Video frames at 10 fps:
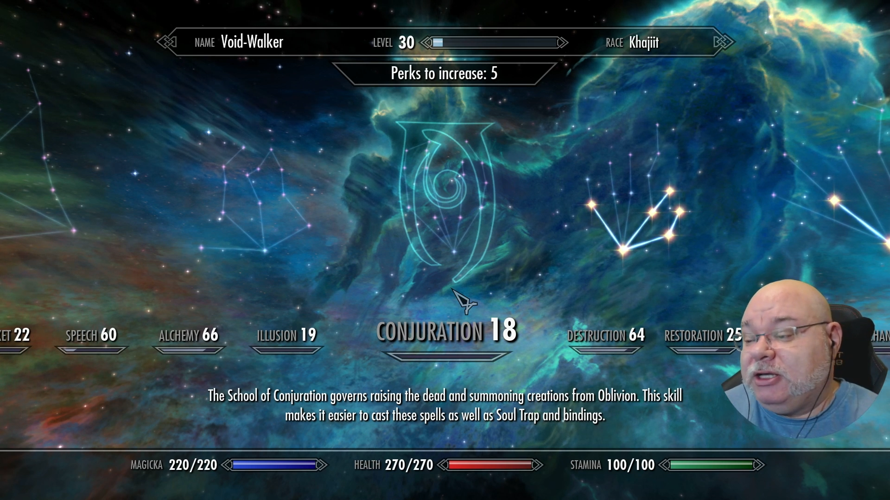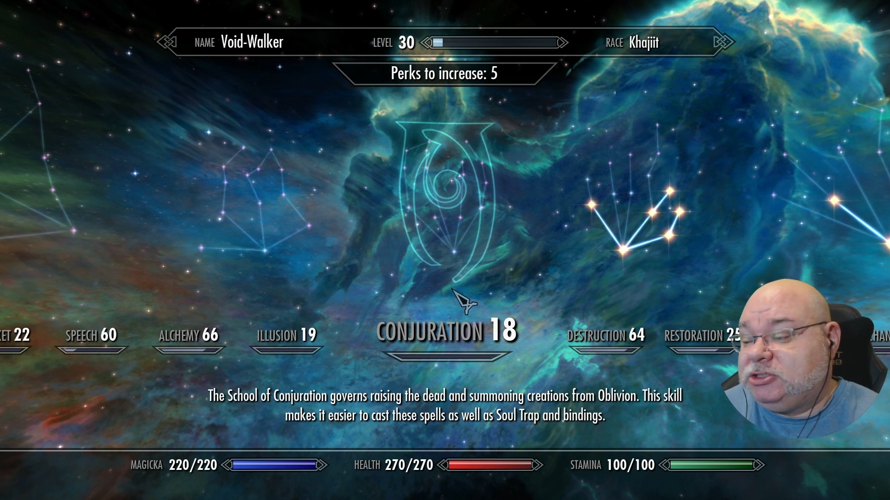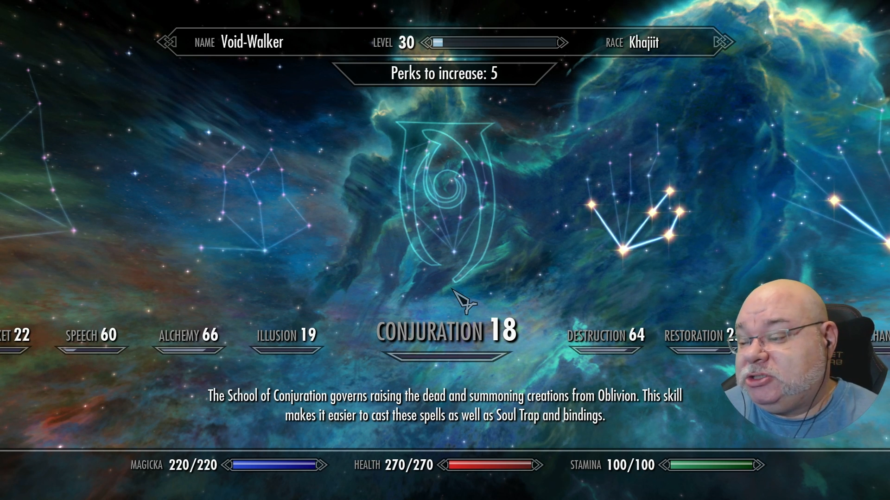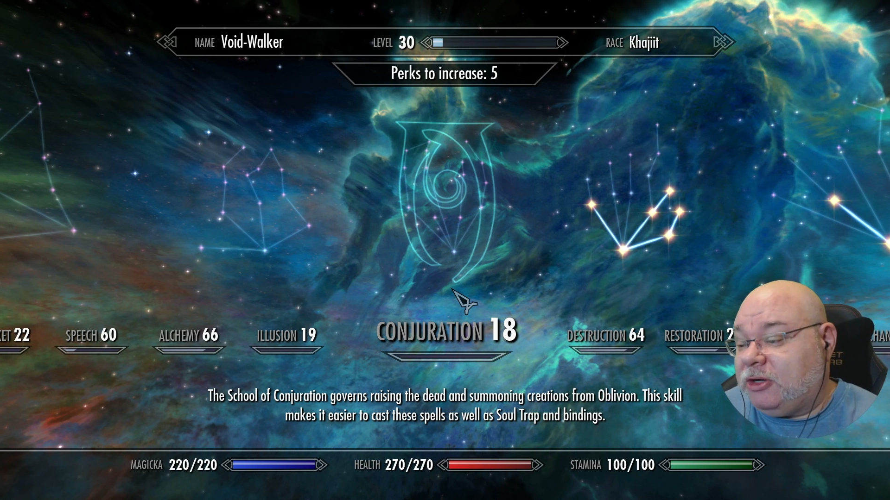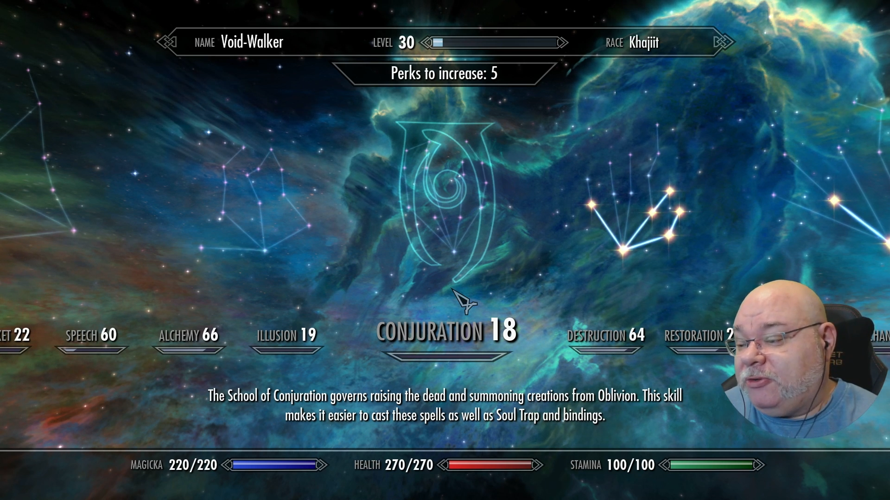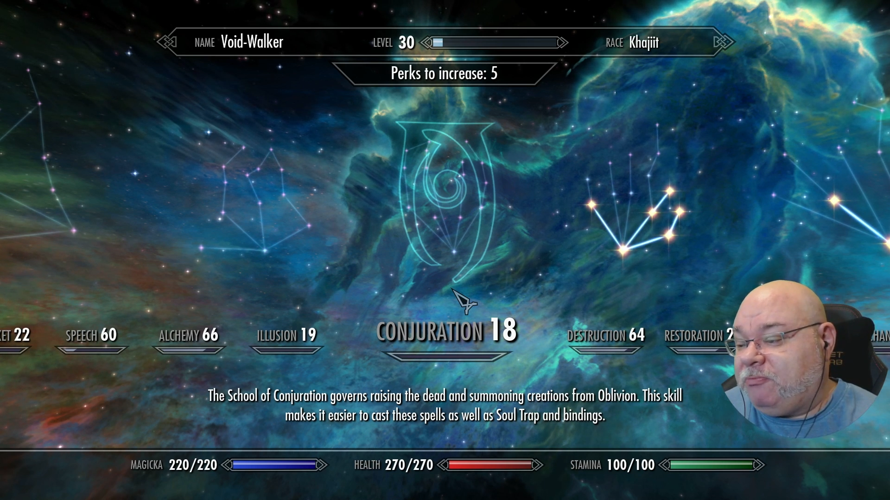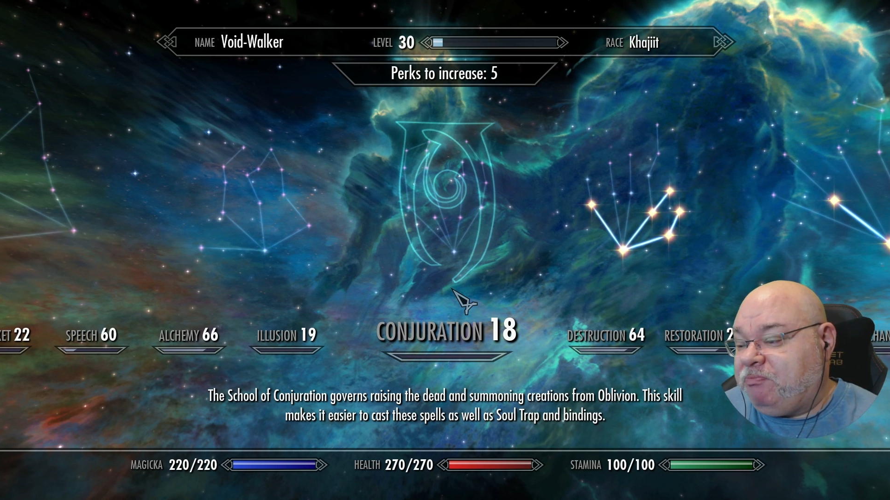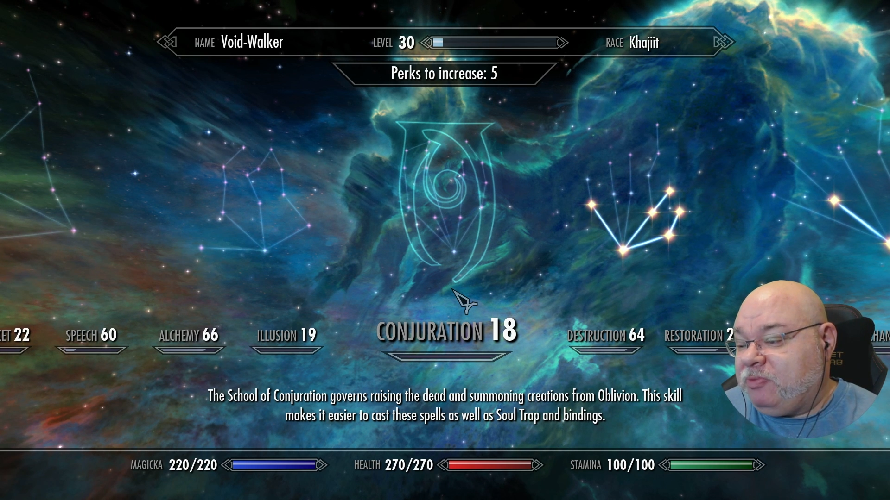So